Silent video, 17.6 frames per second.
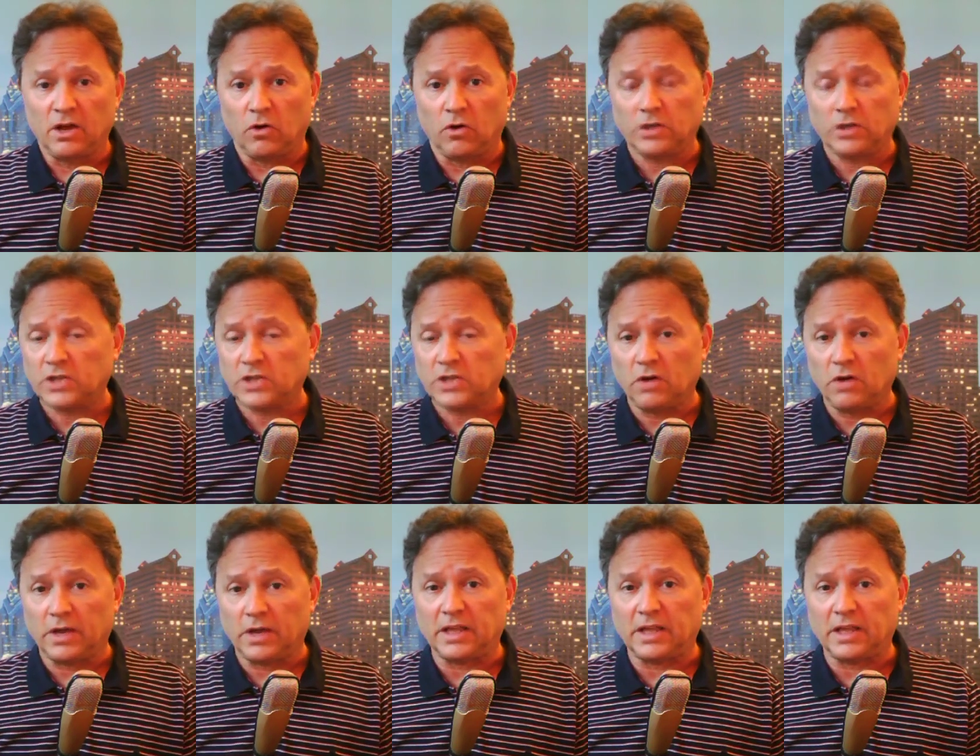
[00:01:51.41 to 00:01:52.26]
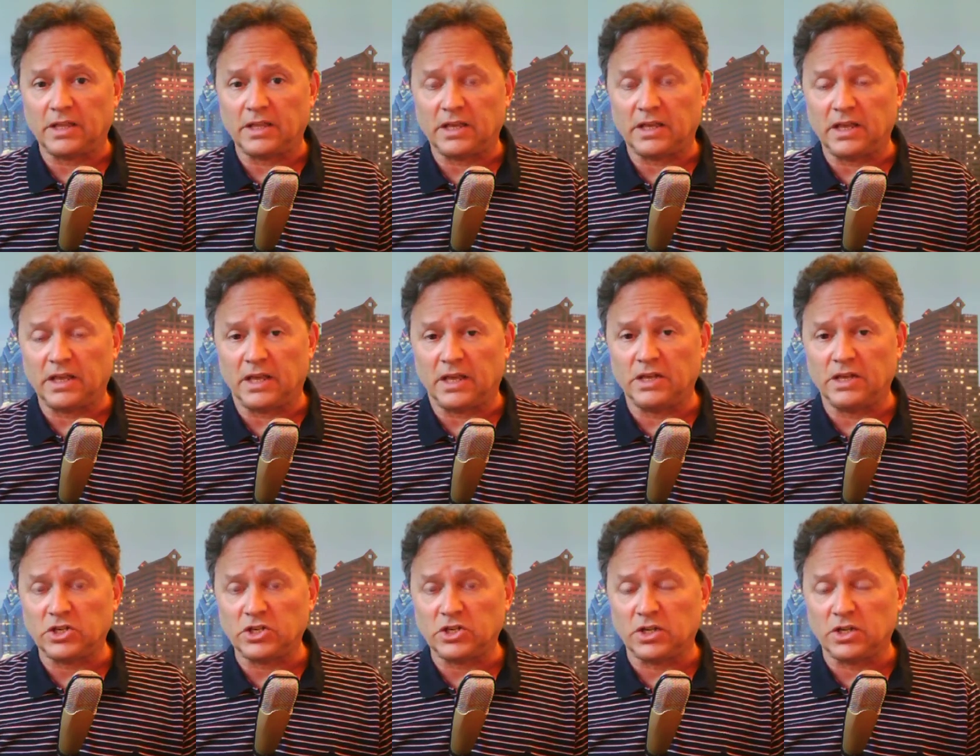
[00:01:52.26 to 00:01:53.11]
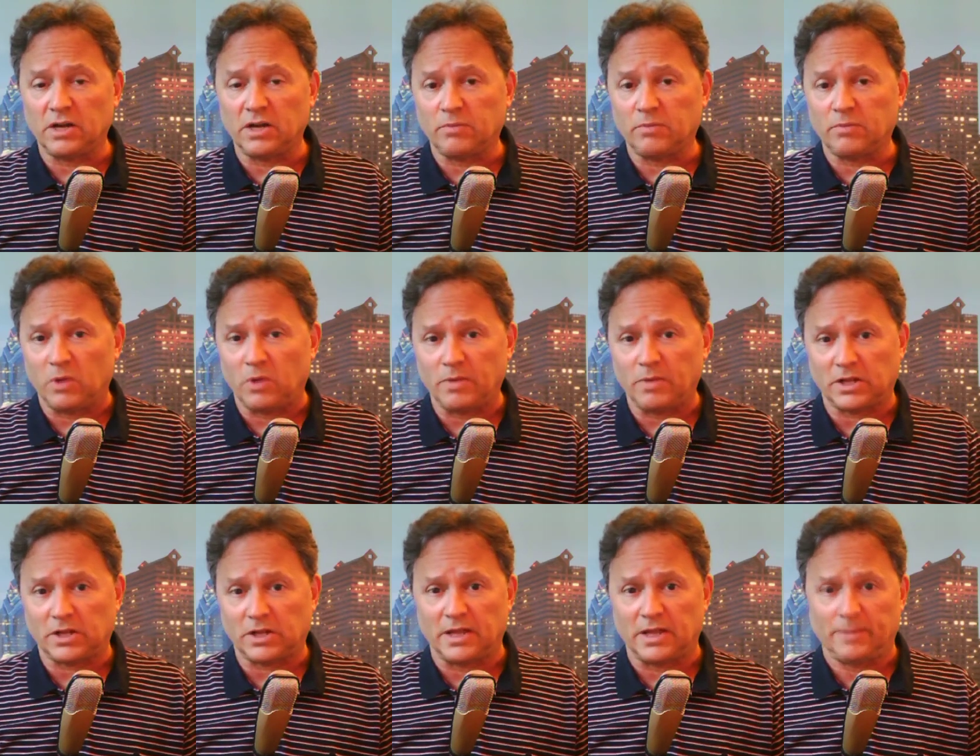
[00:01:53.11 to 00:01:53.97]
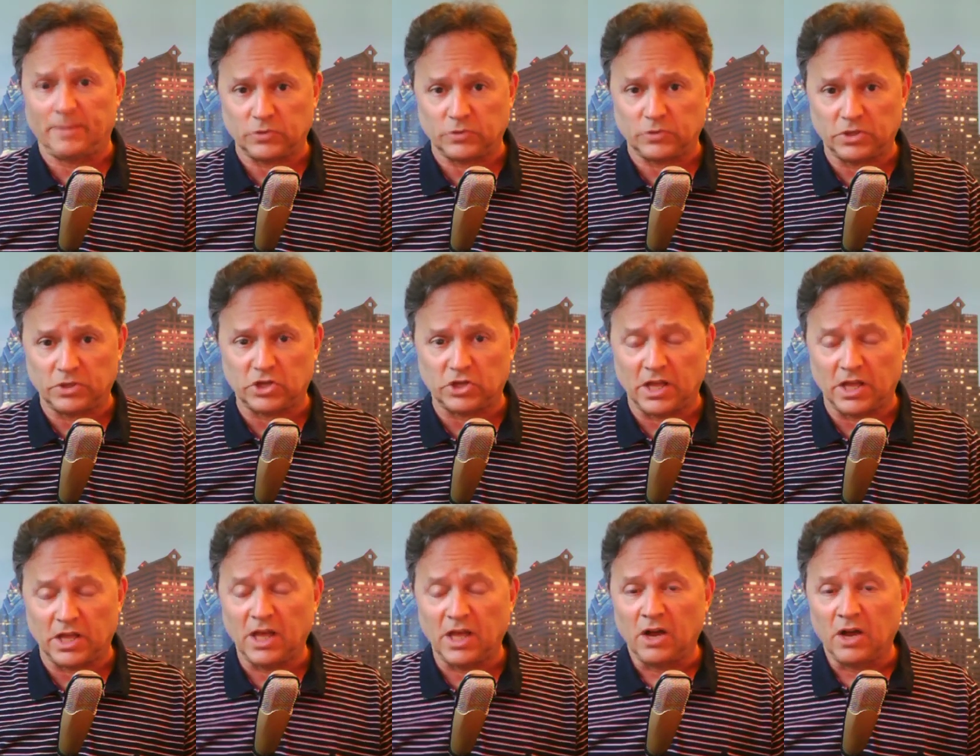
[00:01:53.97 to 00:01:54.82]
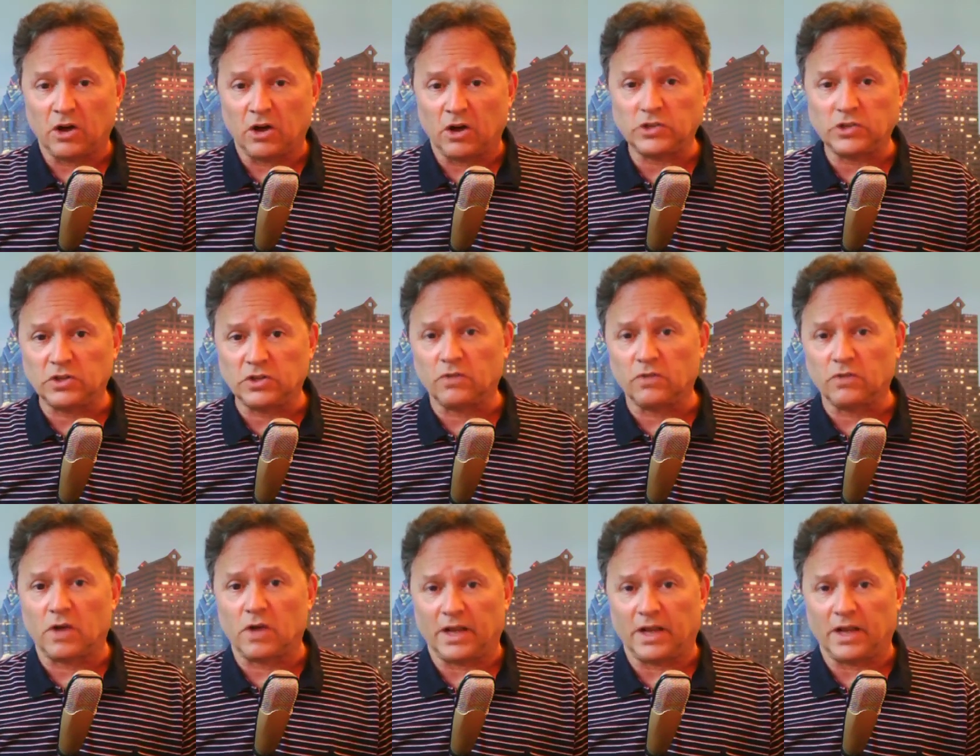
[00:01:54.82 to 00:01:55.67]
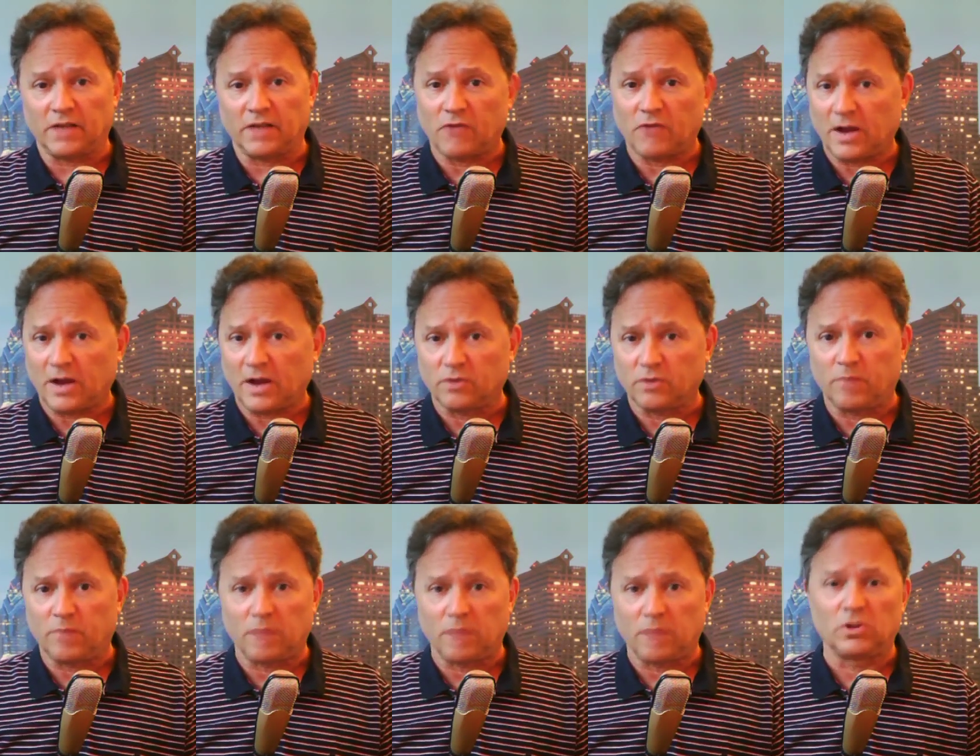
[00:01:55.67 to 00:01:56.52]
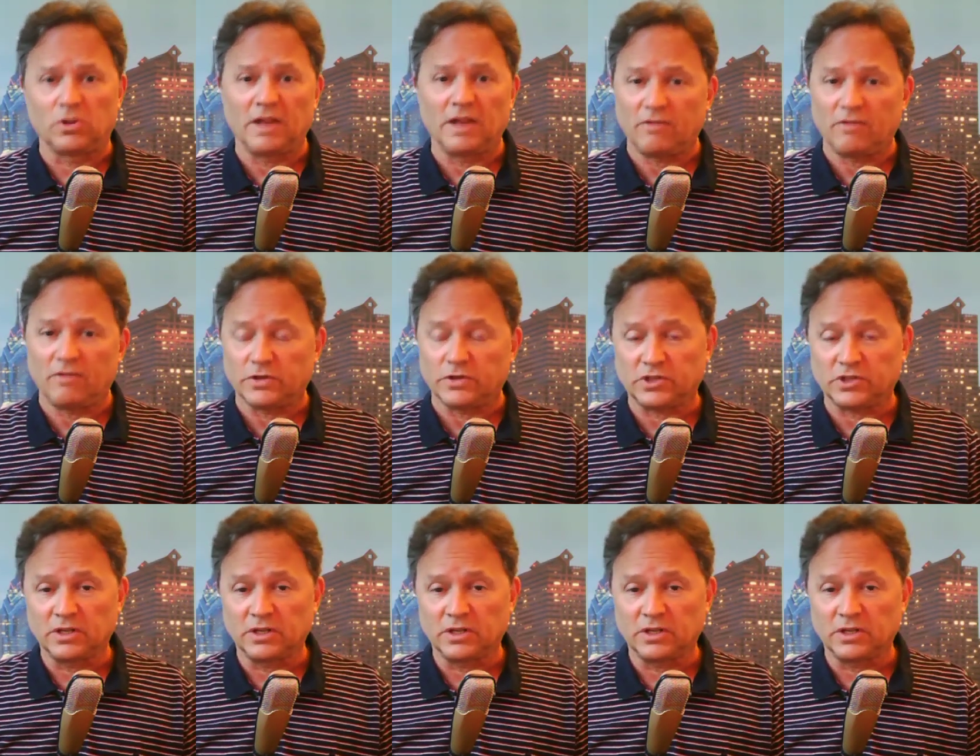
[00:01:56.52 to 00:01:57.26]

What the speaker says: also in the initial unemployment claims, which are still running at record bubble levels.